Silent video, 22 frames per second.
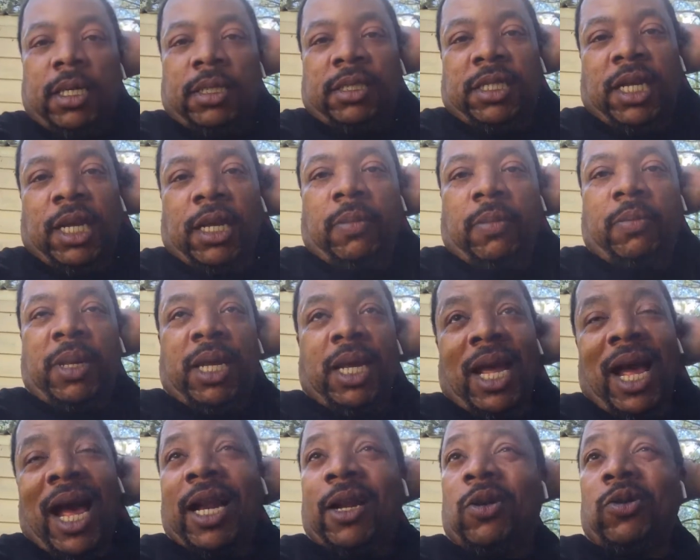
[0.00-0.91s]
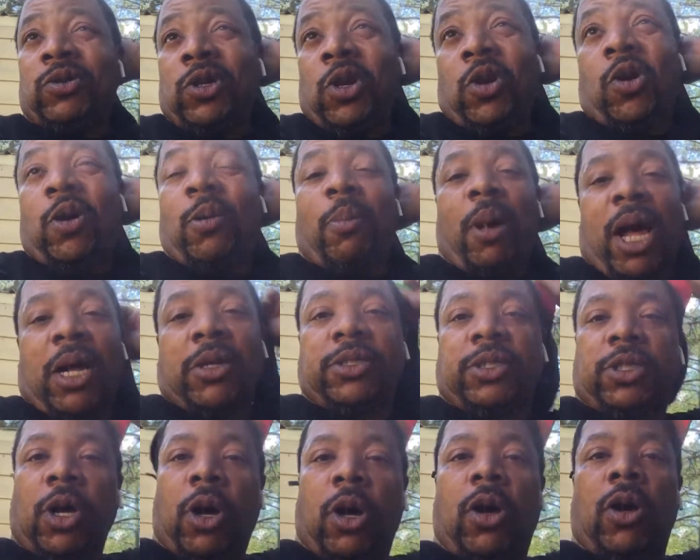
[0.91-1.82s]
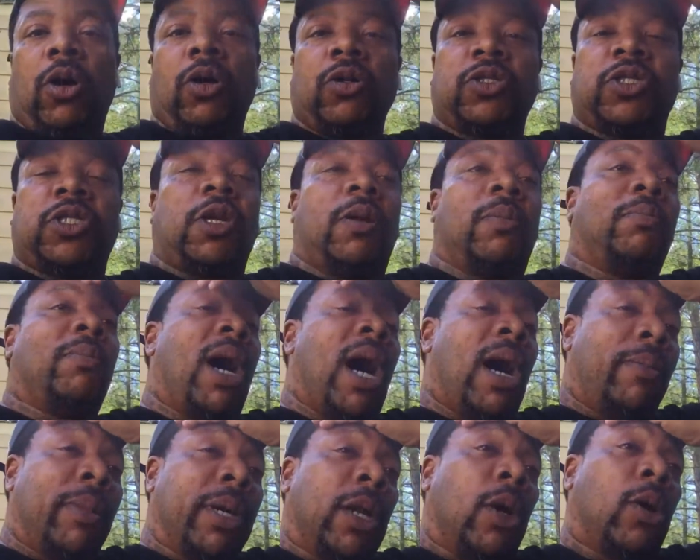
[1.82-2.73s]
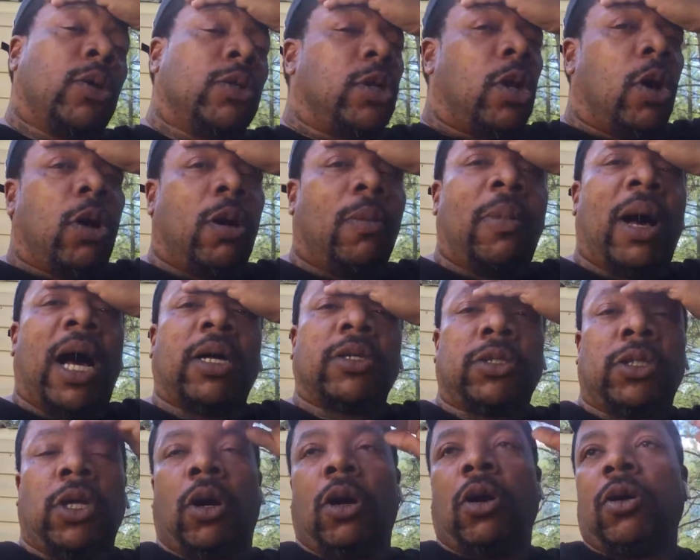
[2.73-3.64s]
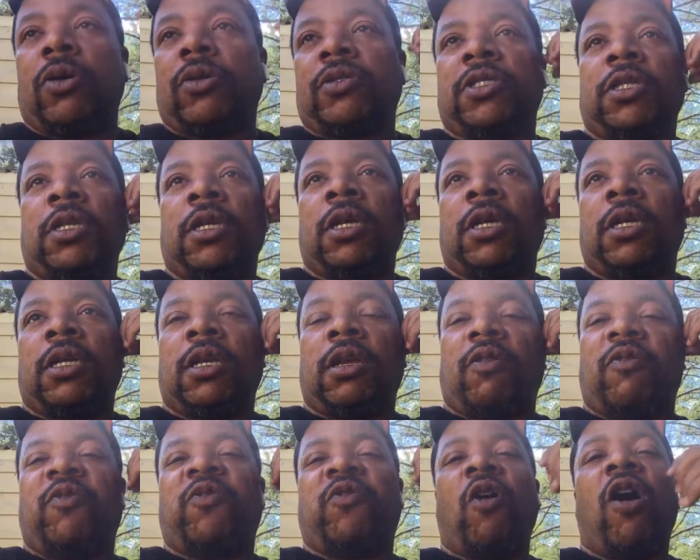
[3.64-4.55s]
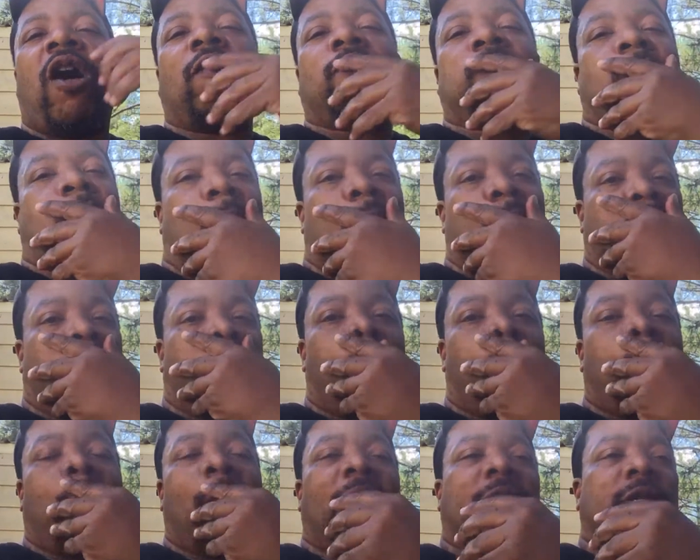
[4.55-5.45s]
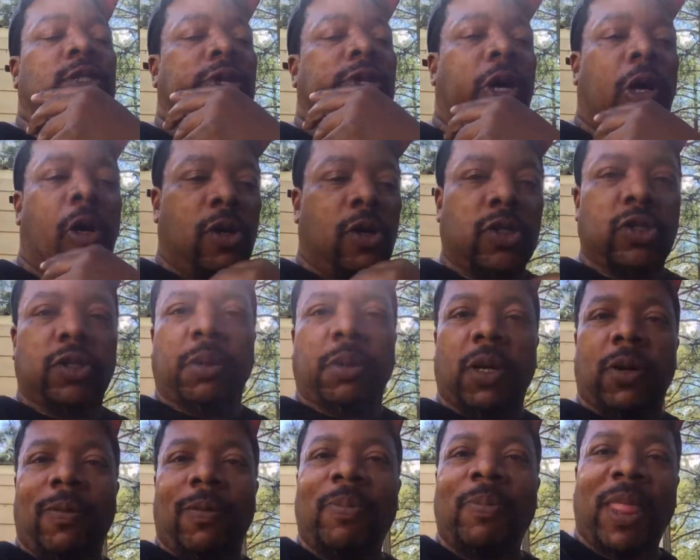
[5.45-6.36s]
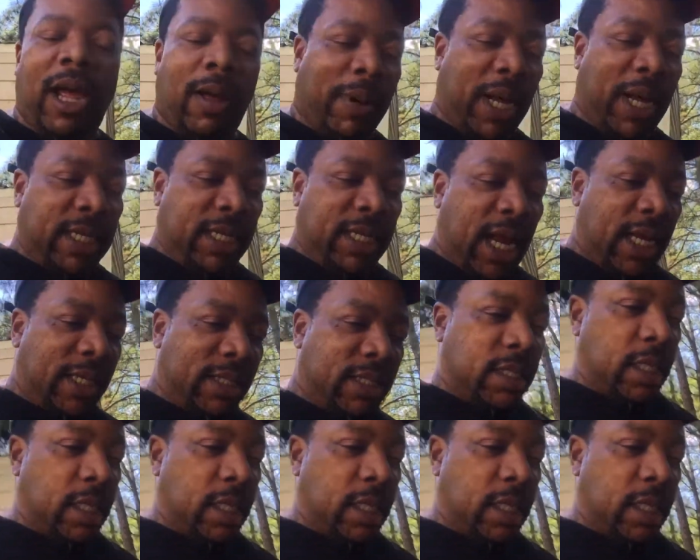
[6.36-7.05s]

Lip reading: telling me I don't know about dogs. Your mama don't know about dogs. Your father don't know about dogs, bro. How about that